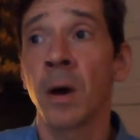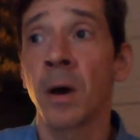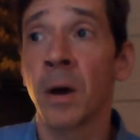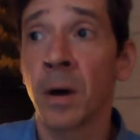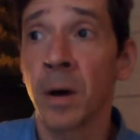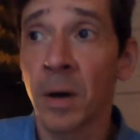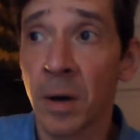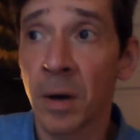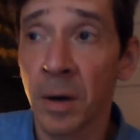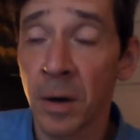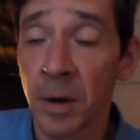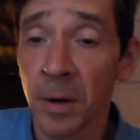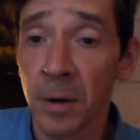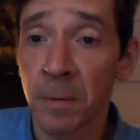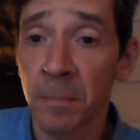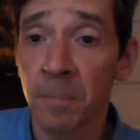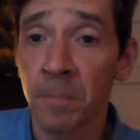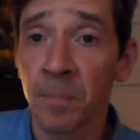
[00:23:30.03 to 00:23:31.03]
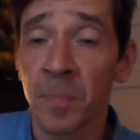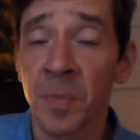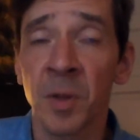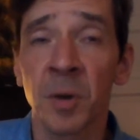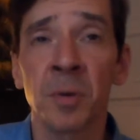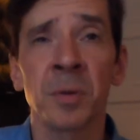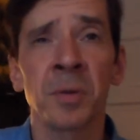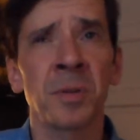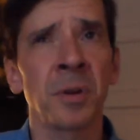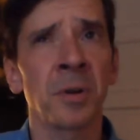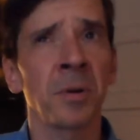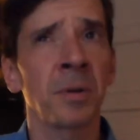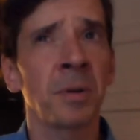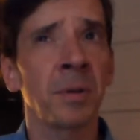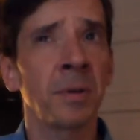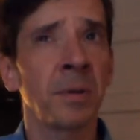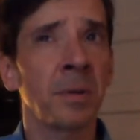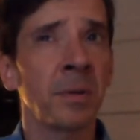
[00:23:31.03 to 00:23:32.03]
Okay.
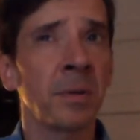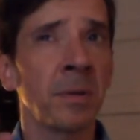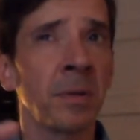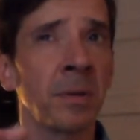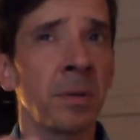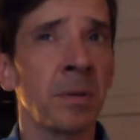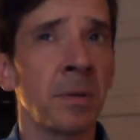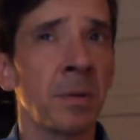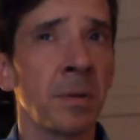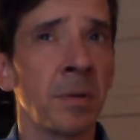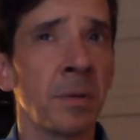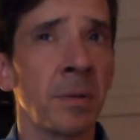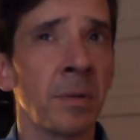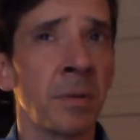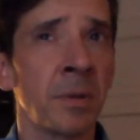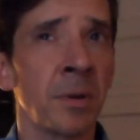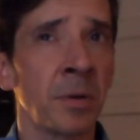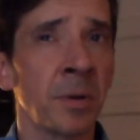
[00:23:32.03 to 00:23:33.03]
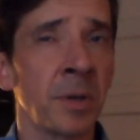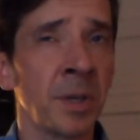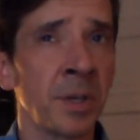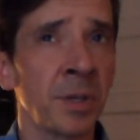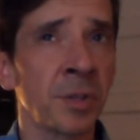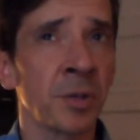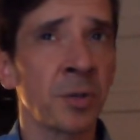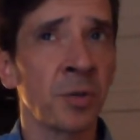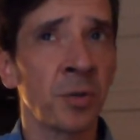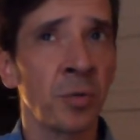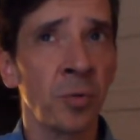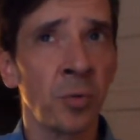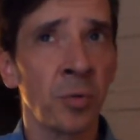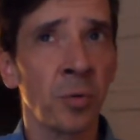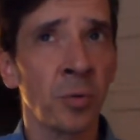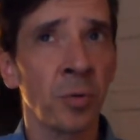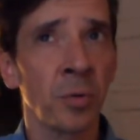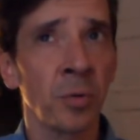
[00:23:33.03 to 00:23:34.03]
There is a
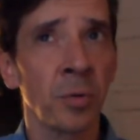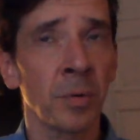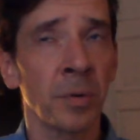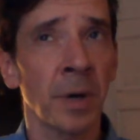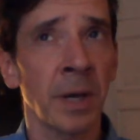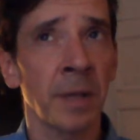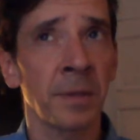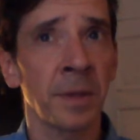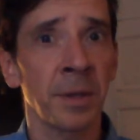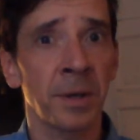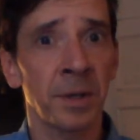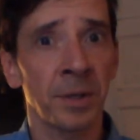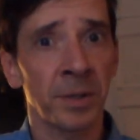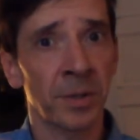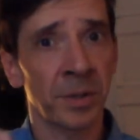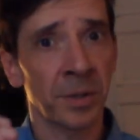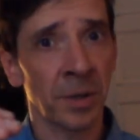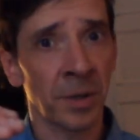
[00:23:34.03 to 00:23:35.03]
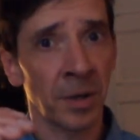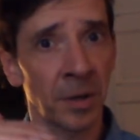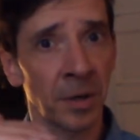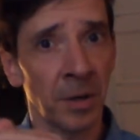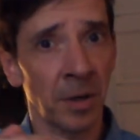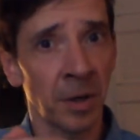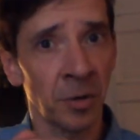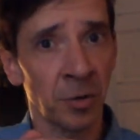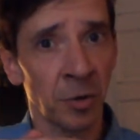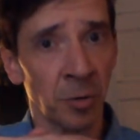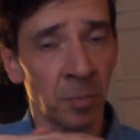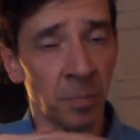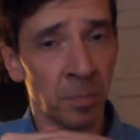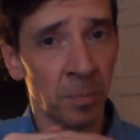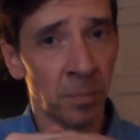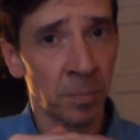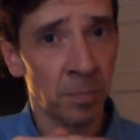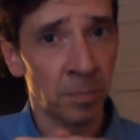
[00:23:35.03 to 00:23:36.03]
tool, I think it's under
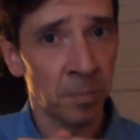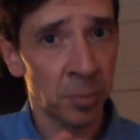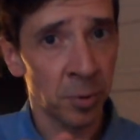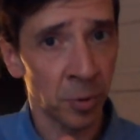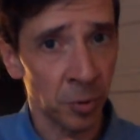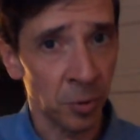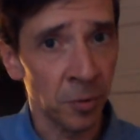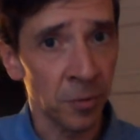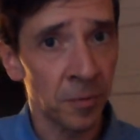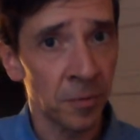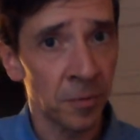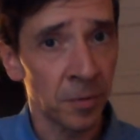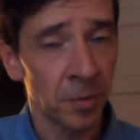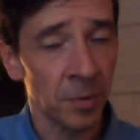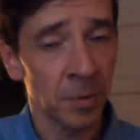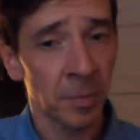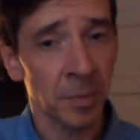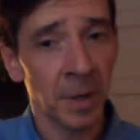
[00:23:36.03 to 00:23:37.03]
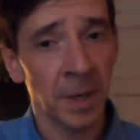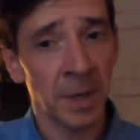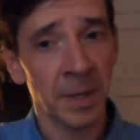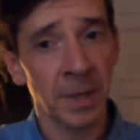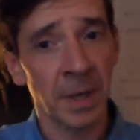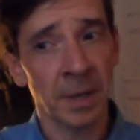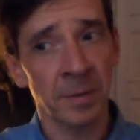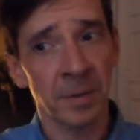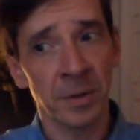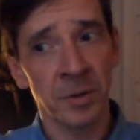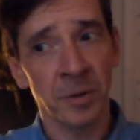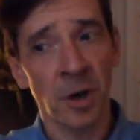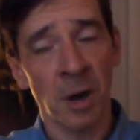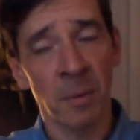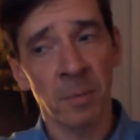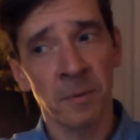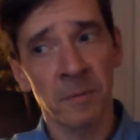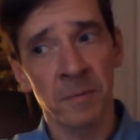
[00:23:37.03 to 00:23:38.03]
proof, right, at the
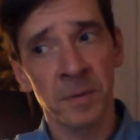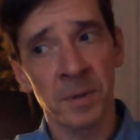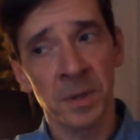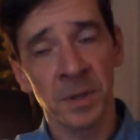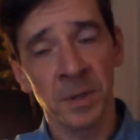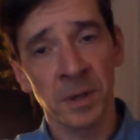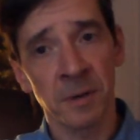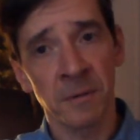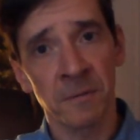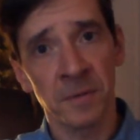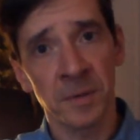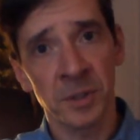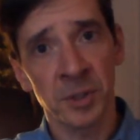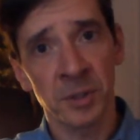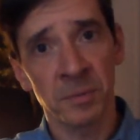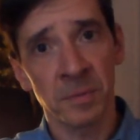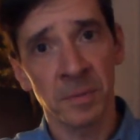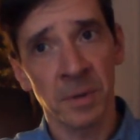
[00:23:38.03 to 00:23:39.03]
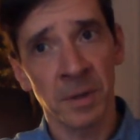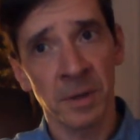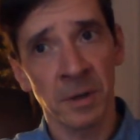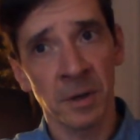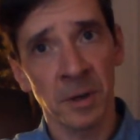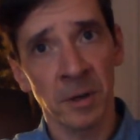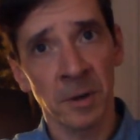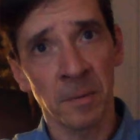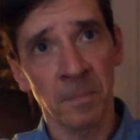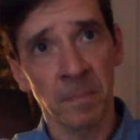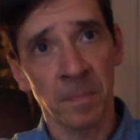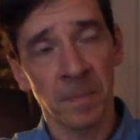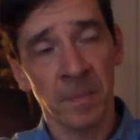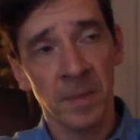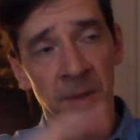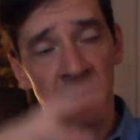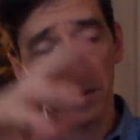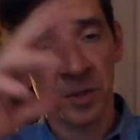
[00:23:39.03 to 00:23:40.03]
top of the Fitch
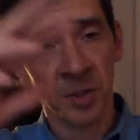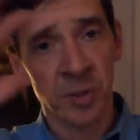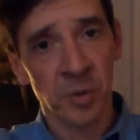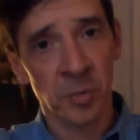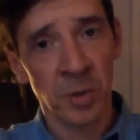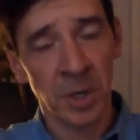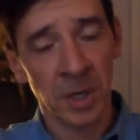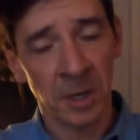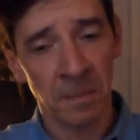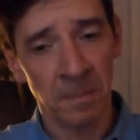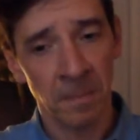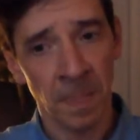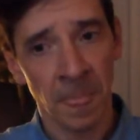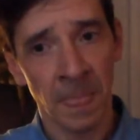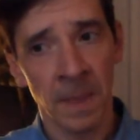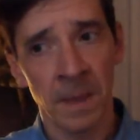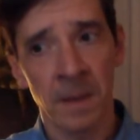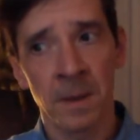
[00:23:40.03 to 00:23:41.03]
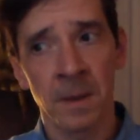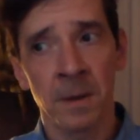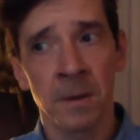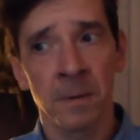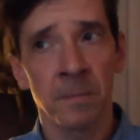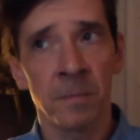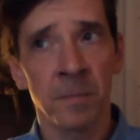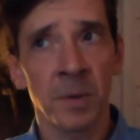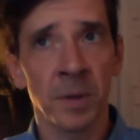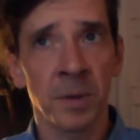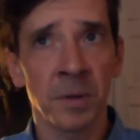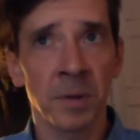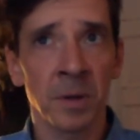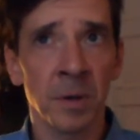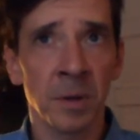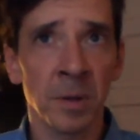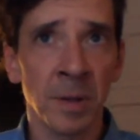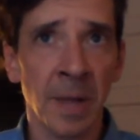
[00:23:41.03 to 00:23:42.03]
screen,
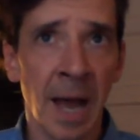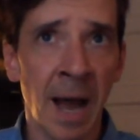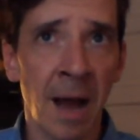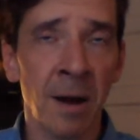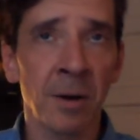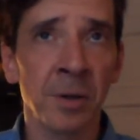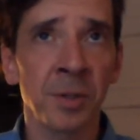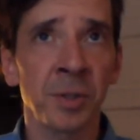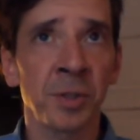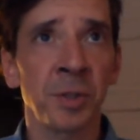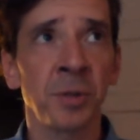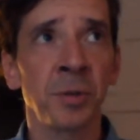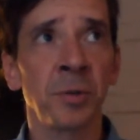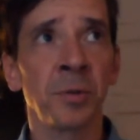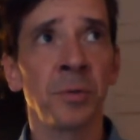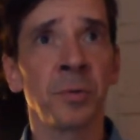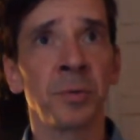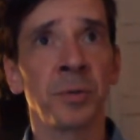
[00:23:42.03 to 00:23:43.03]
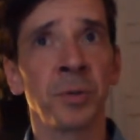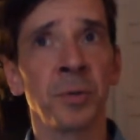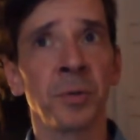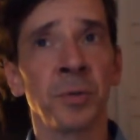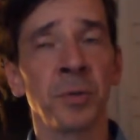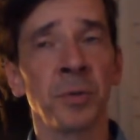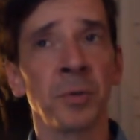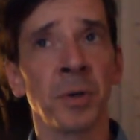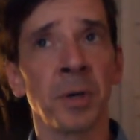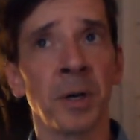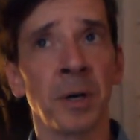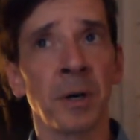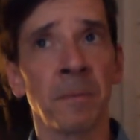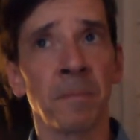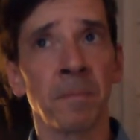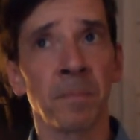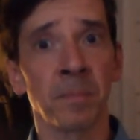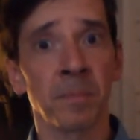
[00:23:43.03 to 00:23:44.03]
that allows you to
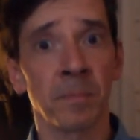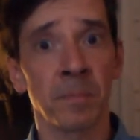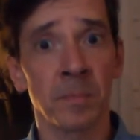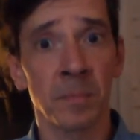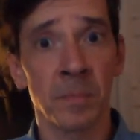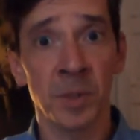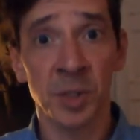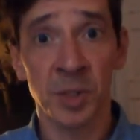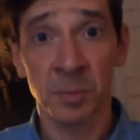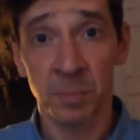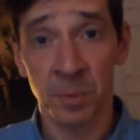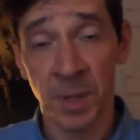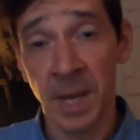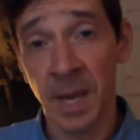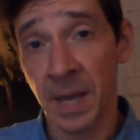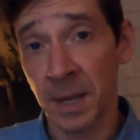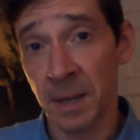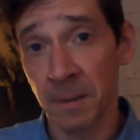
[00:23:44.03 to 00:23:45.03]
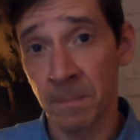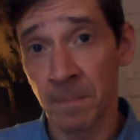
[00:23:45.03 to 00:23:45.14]
display,